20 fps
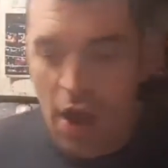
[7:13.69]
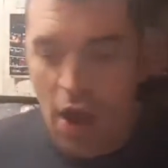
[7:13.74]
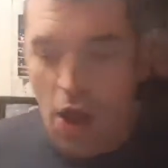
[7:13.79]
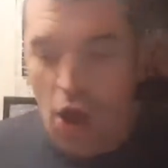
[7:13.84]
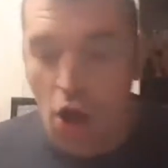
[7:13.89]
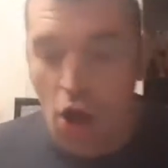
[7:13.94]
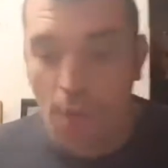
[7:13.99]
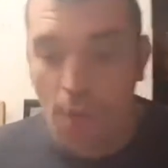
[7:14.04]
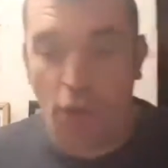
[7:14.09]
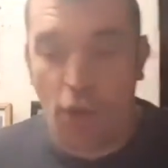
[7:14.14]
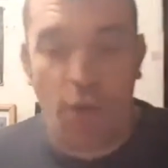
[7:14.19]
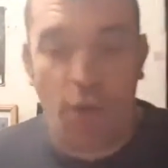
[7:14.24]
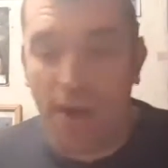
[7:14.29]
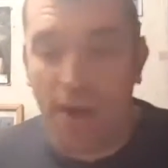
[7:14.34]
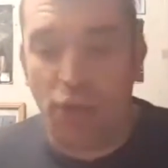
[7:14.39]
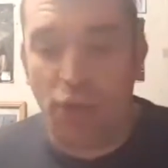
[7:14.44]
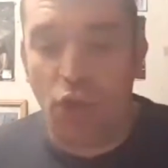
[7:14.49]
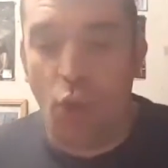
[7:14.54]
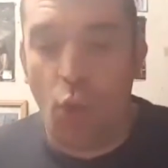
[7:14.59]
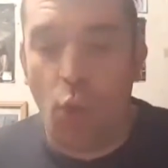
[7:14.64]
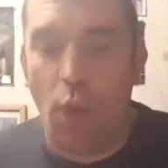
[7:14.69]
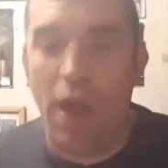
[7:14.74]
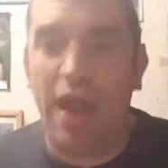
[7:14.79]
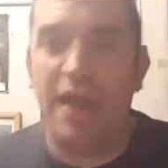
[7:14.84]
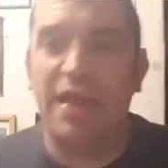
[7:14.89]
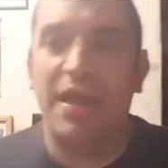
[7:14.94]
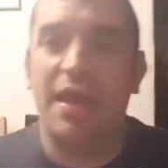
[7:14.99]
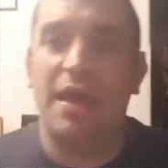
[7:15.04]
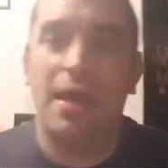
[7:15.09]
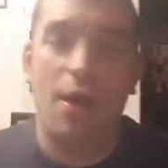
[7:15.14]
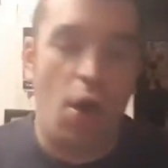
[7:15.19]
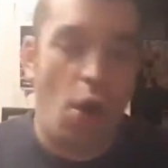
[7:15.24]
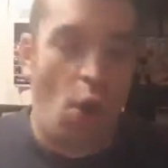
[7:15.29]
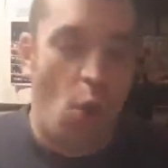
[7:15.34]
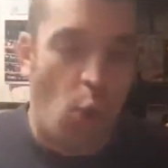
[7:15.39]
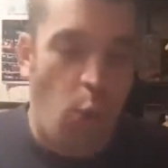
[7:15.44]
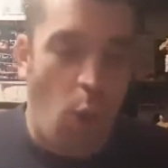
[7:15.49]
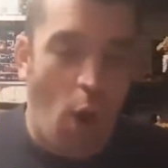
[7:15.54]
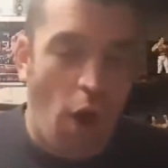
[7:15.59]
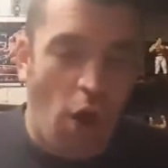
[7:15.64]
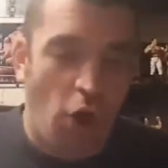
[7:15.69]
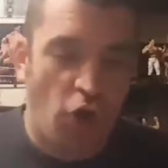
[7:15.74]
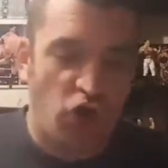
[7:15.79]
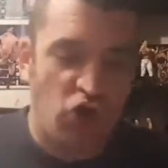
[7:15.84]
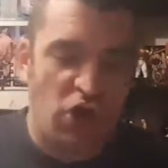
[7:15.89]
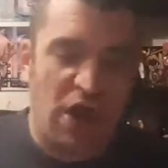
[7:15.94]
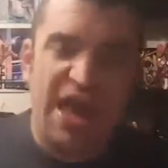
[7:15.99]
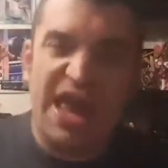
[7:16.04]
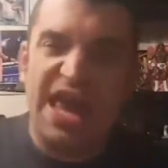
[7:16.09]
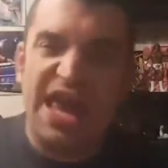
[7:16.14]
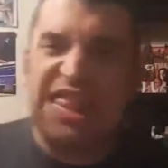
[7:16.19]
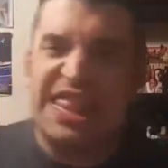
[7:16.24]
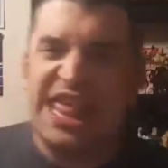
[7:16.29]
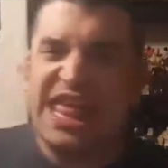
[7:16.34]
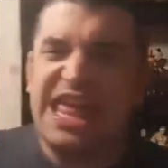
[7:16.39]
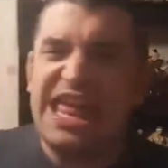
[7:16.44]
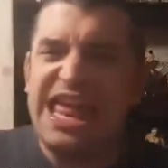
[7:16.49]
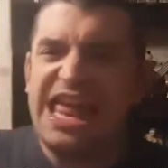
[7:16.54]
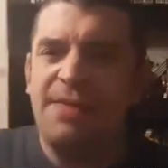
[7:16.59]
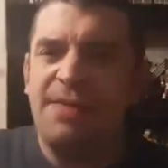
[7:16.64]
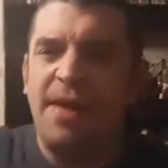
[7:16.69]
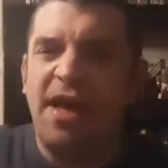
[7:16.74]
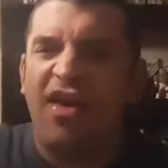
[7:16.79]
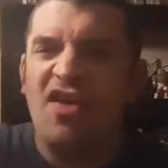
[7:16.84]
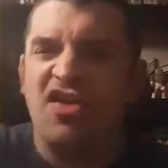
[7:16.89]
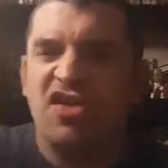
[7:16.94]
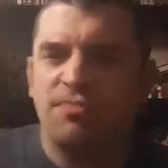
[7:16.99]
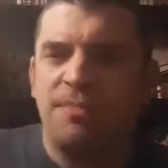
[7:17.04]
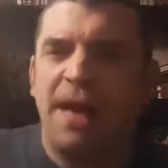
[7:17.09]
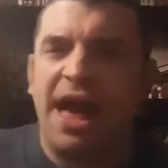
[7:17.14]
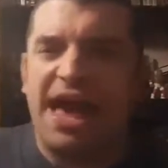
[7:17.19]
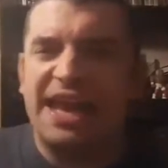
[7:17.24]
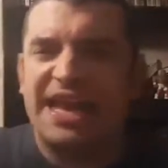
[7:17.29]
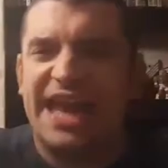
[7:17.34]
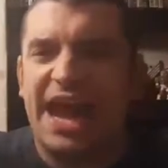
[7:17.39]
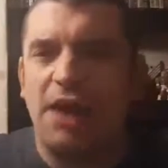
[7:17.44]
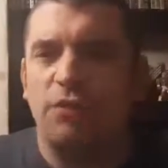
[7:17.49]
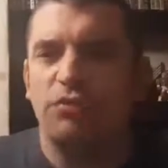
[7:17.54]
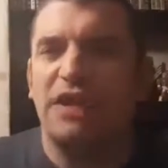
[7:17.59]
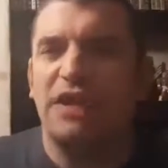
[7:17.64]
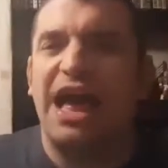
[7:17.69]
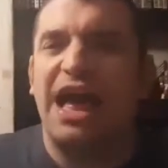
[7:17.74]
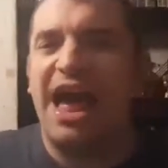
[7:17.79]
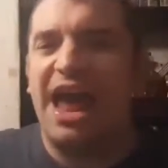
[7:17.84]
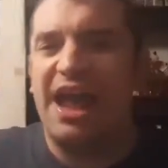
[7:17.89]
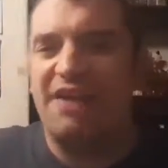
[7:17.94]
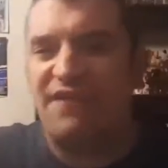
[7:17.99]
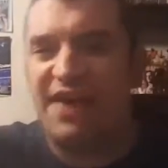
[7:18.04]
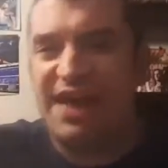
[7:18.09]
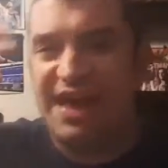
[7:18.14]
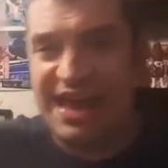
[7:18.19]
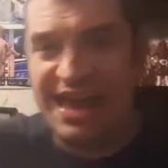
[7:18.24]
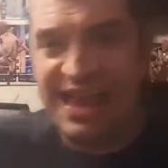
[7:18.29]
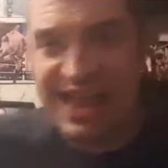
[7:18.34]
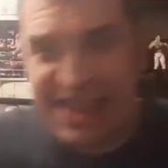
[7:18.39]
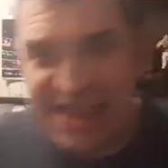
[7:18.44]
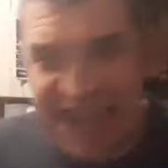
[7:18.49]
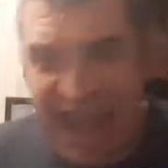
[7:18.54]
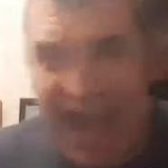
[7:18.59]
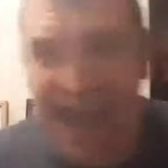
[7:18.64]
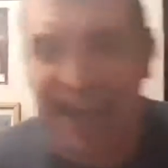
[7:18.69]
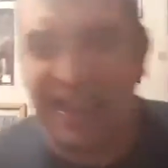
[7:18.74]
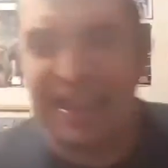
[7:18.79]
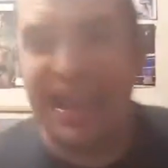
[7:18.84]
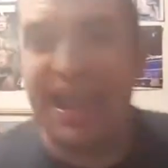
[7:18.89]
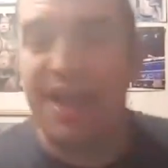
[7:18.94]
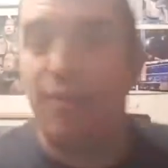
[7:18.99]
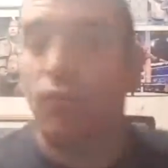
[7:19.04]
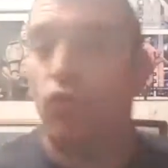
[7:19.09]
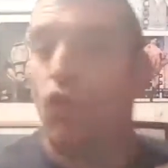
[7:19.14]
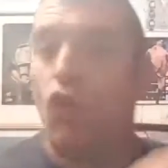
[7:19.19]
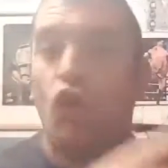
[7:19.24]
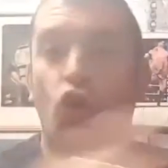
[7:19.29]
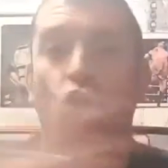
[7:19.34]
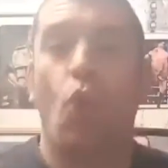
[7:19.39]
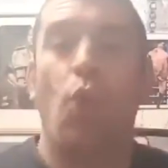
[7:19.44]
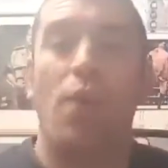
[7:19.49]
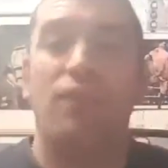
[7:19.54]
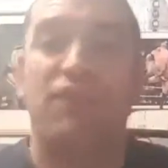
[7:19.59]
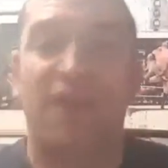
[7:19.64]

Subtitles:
And coming out the win was Team SmackDown Live Tag Team. So going